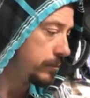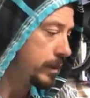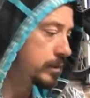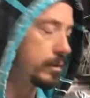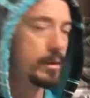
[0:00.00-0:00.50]

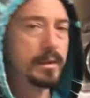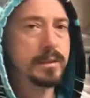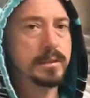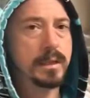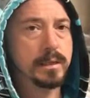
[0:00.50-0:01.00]
So, and
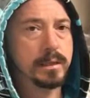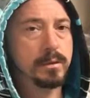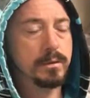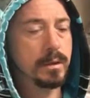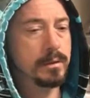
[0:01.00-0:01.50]
it's kind of
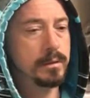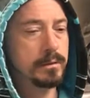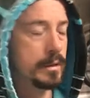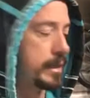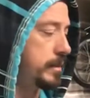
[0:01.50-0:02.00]
good on the
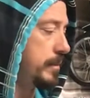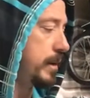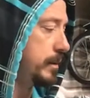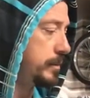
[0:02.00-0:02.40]
gas mileage,